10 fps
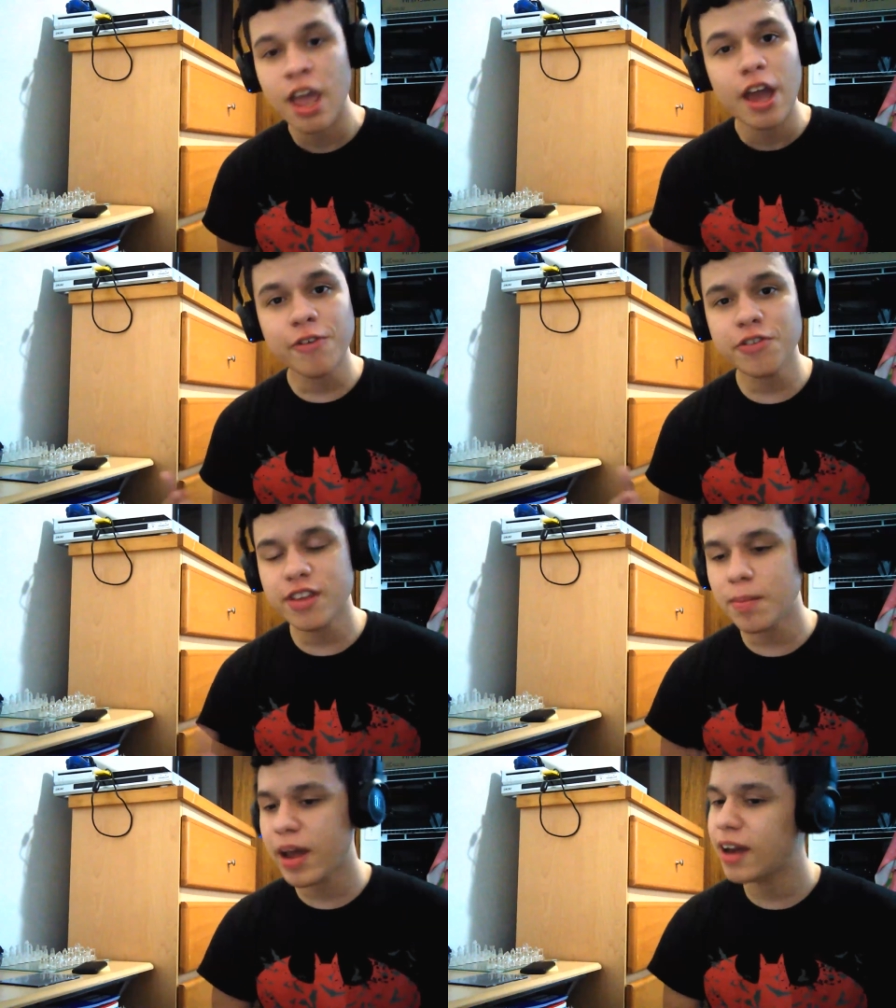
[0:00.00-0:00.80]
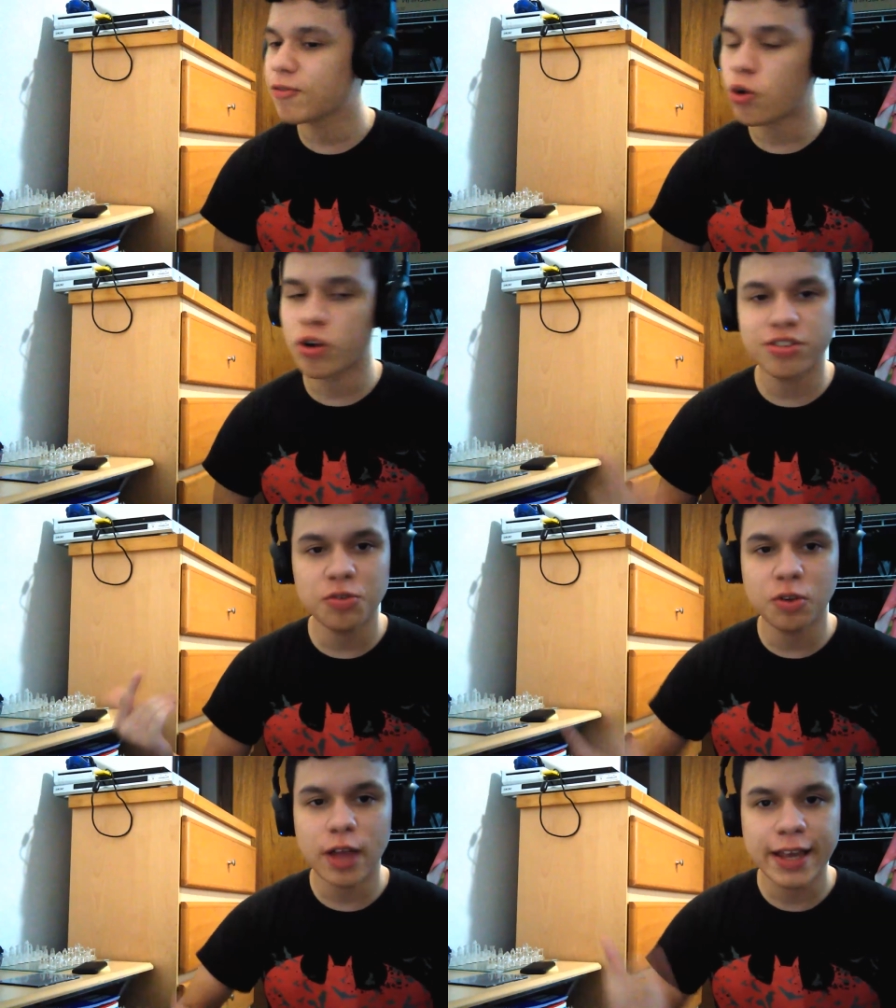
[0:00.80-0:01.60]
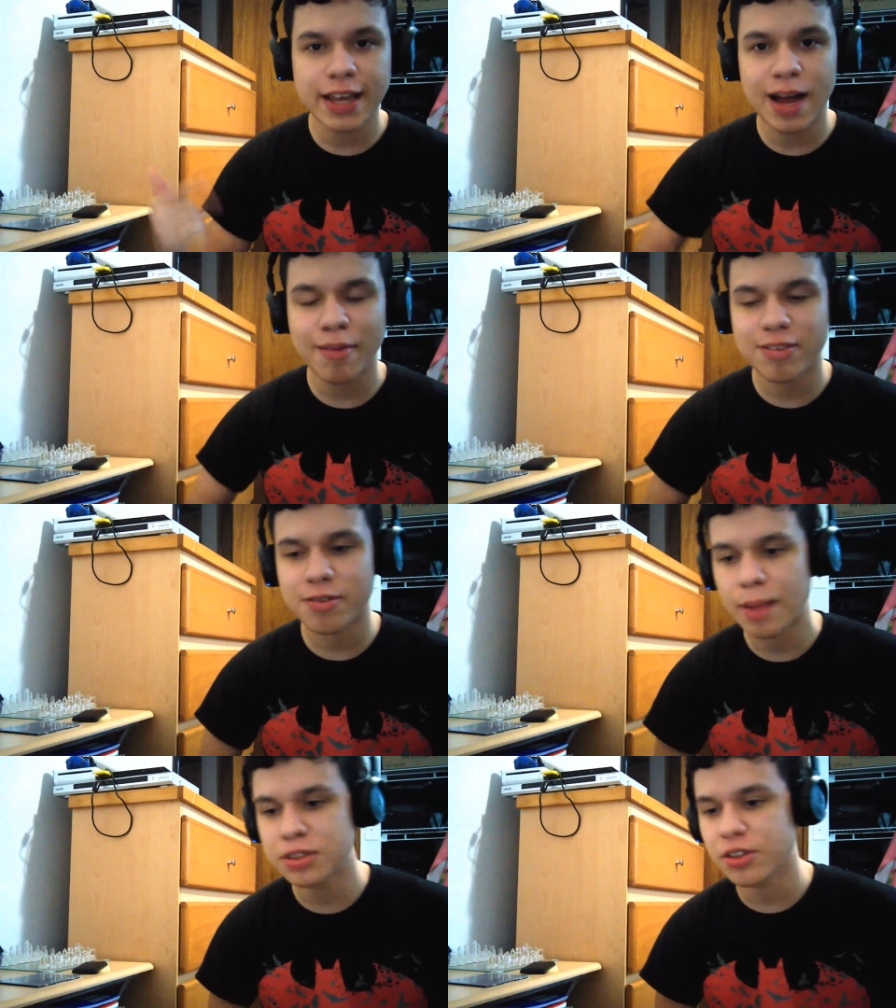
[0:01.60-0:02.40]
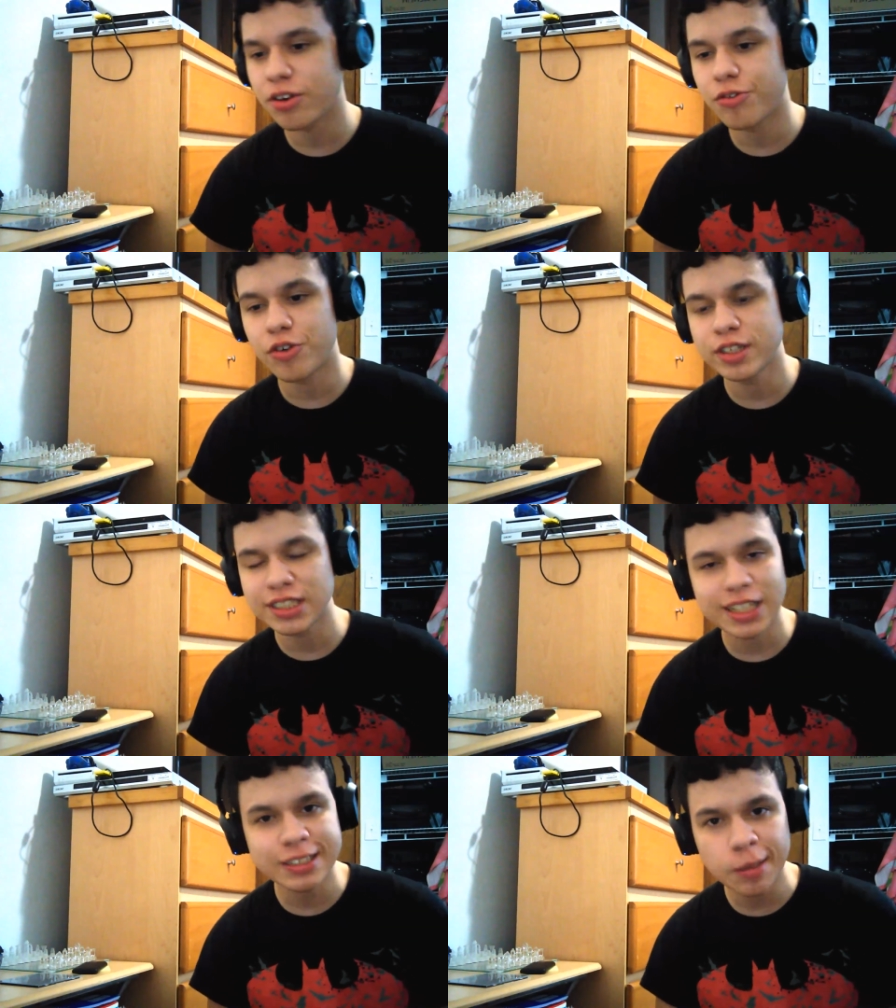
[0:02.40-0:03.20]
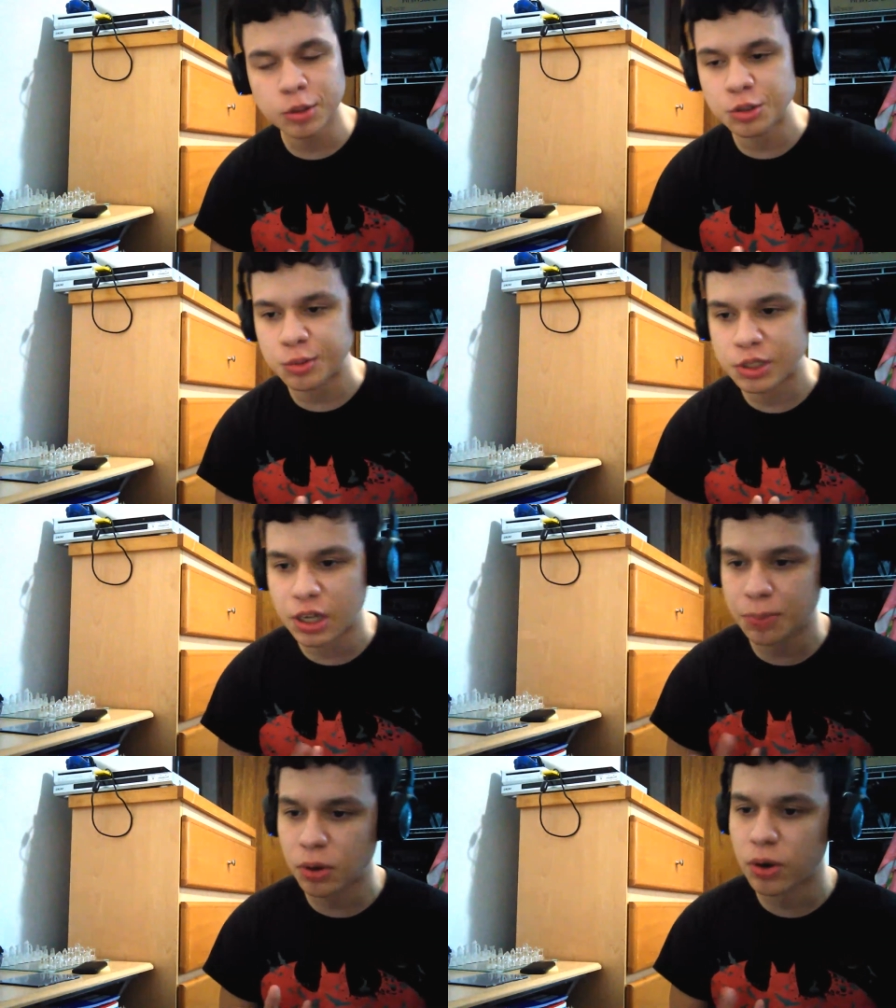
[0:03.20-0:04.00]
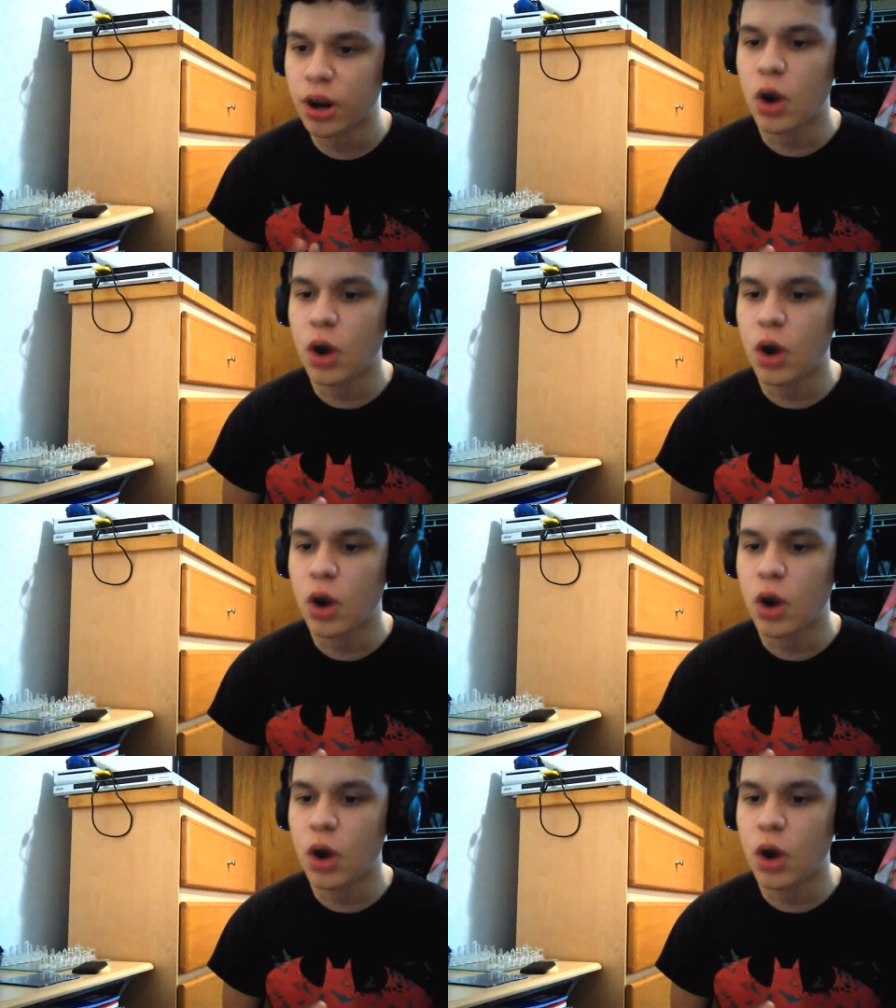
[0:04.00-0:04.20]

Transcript: If you did, man, of course, leave a like, comment, subscribe, share with all your friends. Click that bell so you don't miss an upload.